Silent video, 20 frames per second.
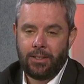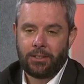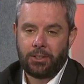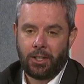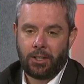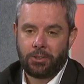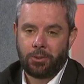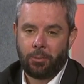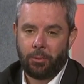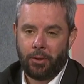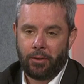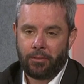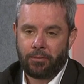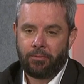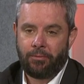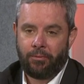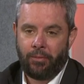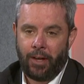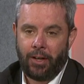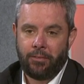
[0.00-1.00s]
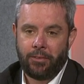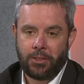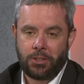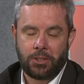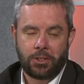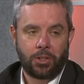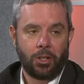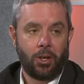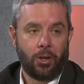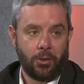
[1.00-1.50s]
He's also about 5
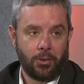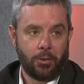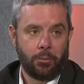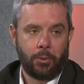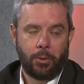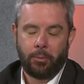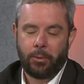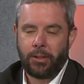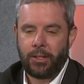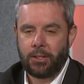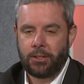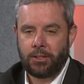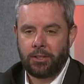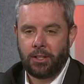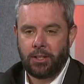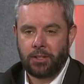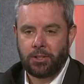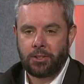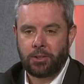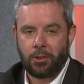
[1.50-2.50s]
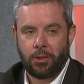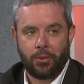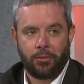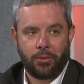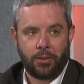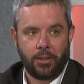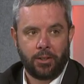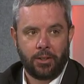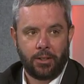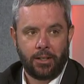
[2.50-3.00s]
inches taller than me, but that's another story
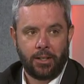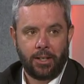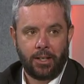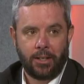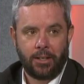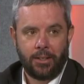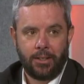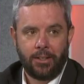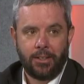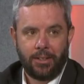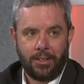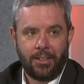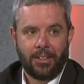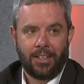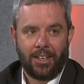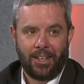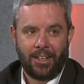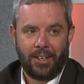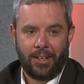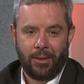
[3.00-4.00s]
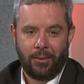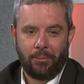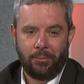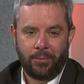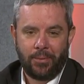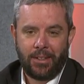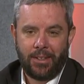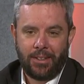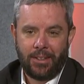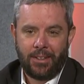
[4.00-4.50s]
for another day.
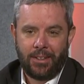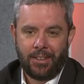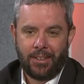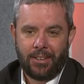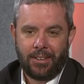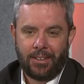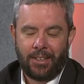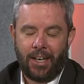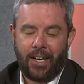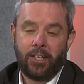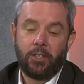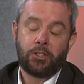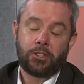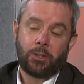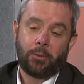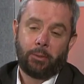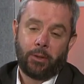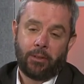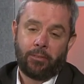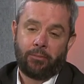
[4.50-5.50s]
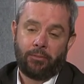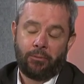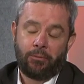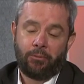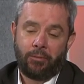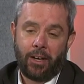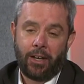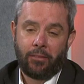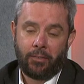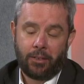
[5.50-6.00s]
I used to be
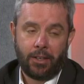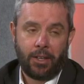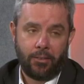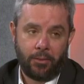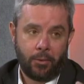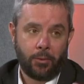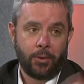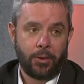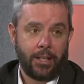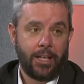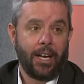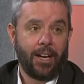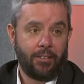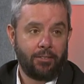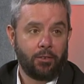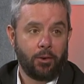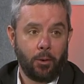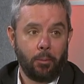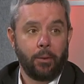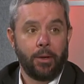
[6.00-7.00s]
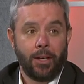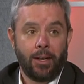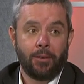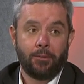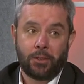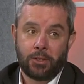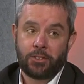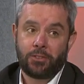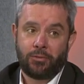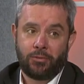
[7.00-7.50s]
5'11" with the afro, but now I'm
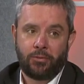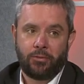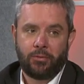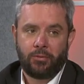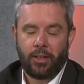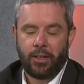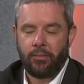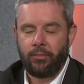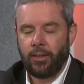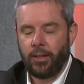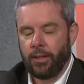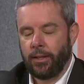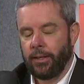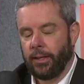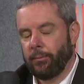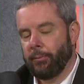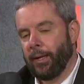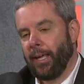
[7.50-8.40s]
just 5'9". Yeah.